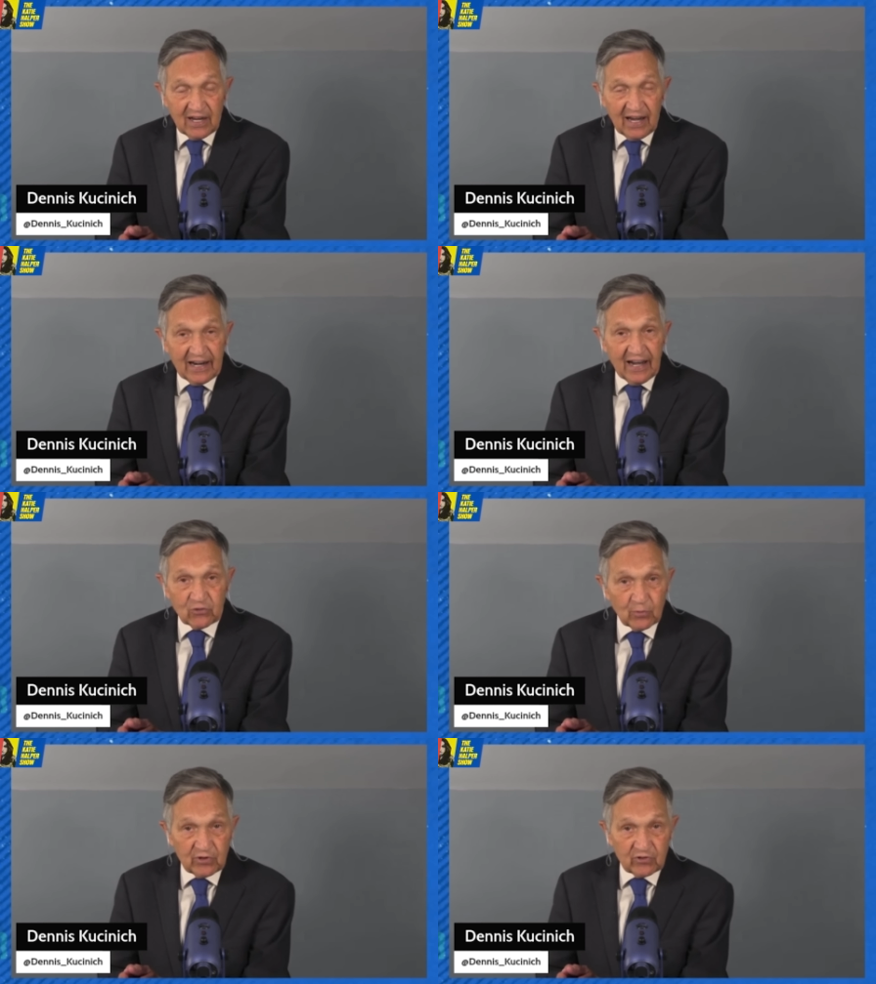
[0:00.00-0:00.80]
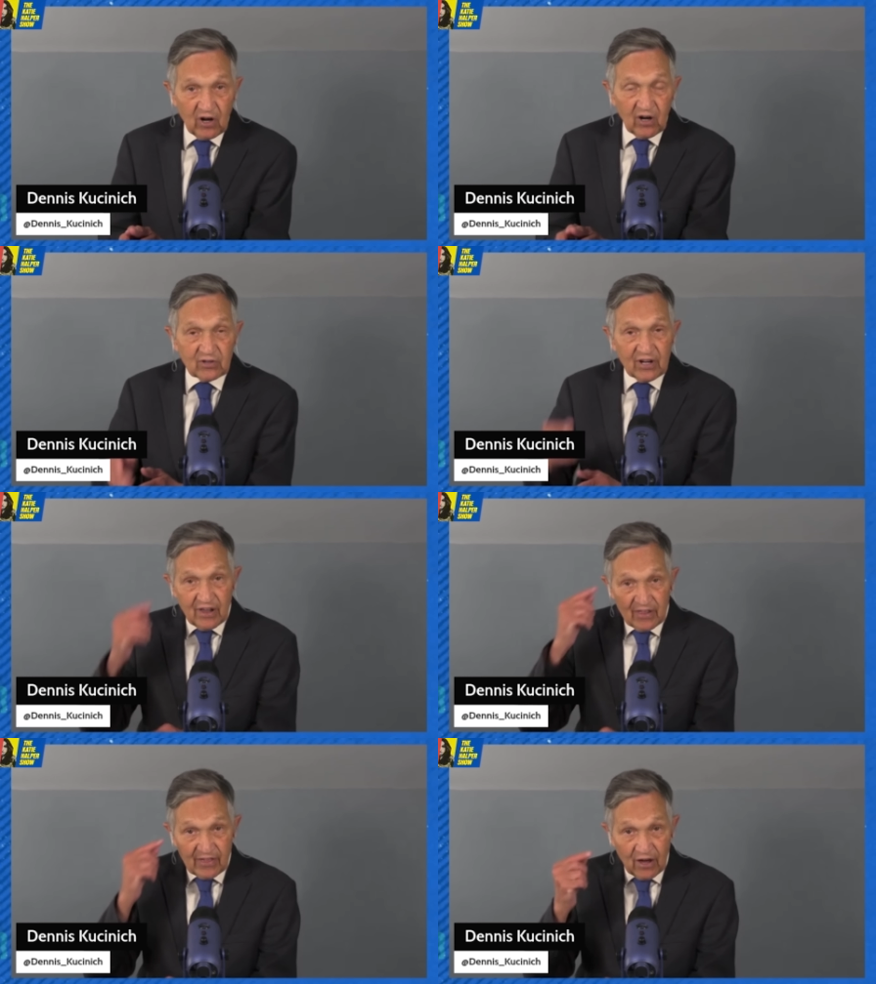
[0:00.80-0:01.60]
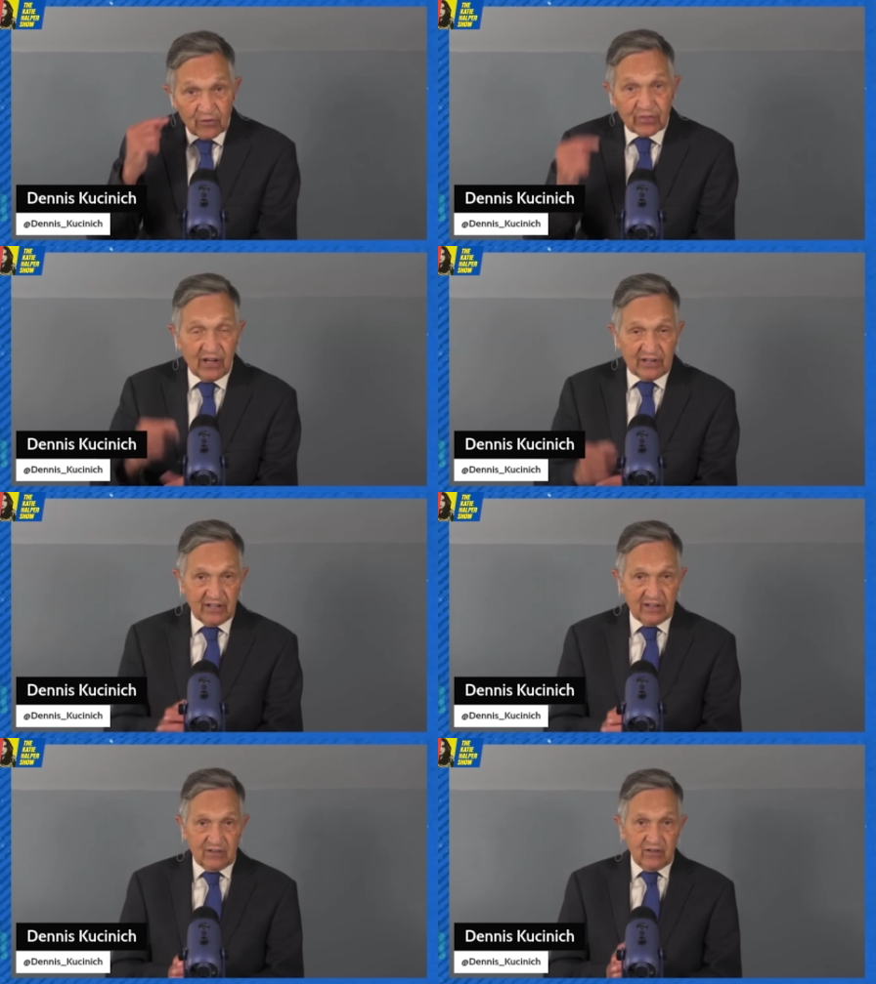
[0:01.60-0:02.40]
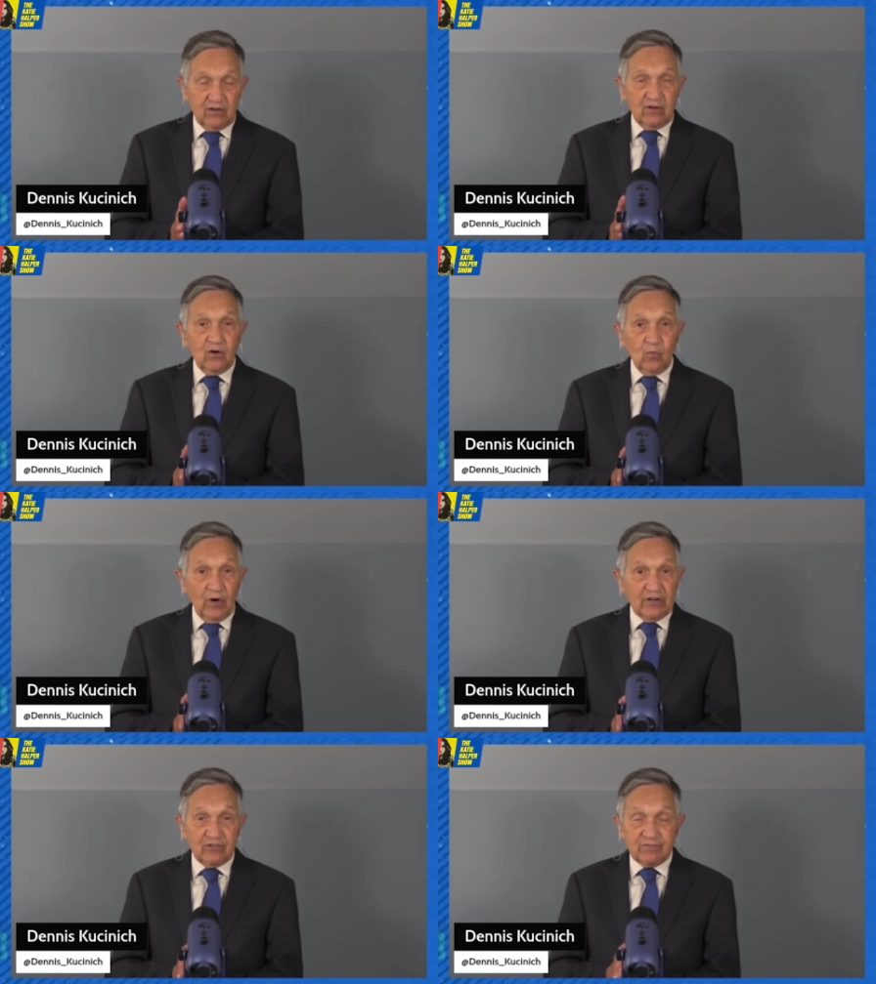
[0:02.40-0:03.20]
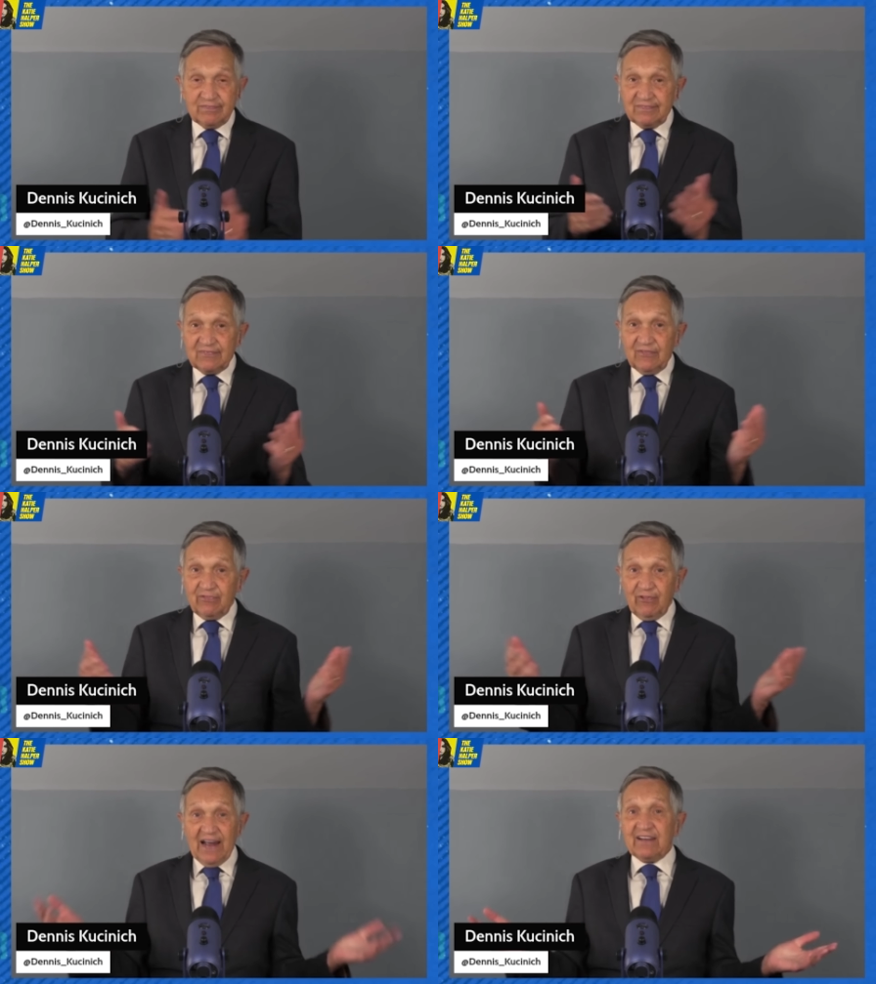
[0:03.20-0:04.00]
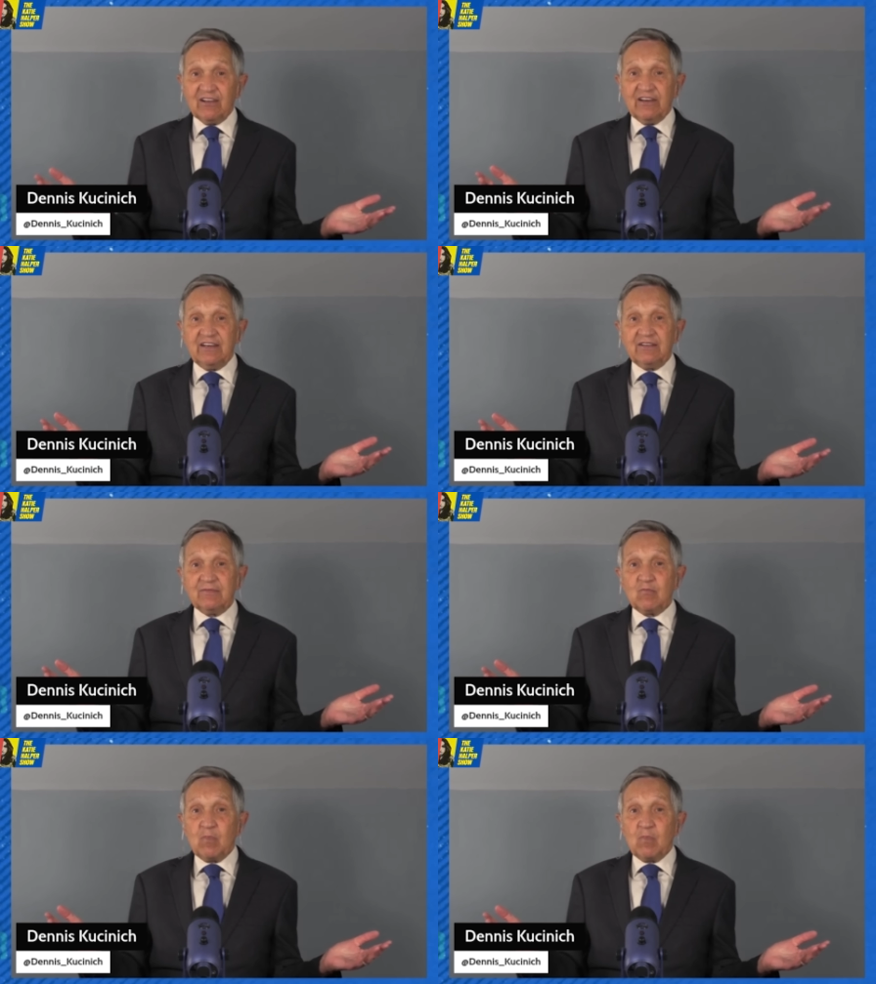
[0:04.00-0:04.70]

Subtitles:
And as a result, their thinking, which frankly,